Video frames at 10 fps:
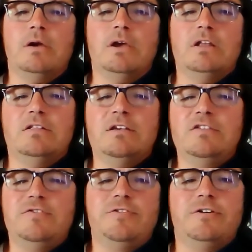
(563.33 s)
In
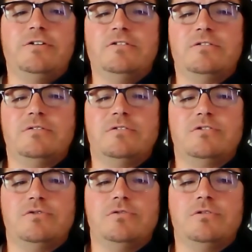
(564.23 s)
these first
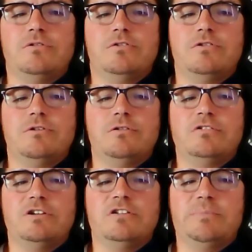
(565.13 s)
2
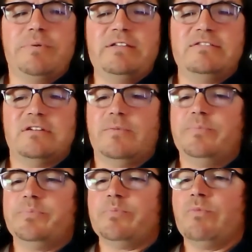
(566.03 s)
tours is the present.
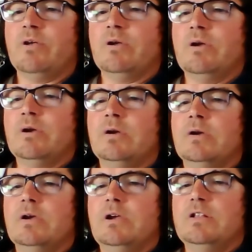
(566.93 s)

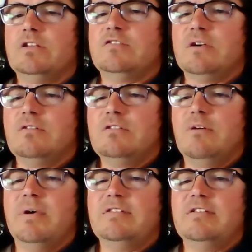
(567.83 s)
In the second
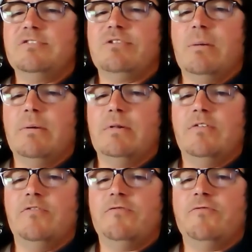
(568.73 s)
domestic travel,
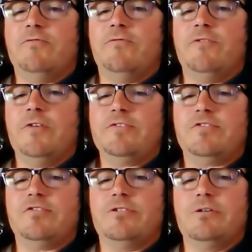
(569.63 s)
5th
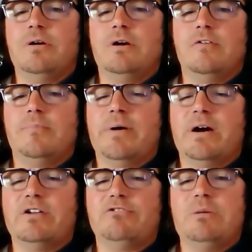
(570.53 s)
tour,
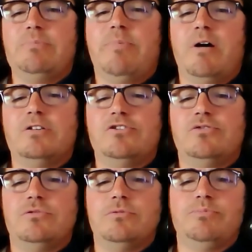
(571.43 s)
part
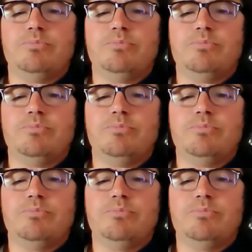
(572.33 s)
3.2,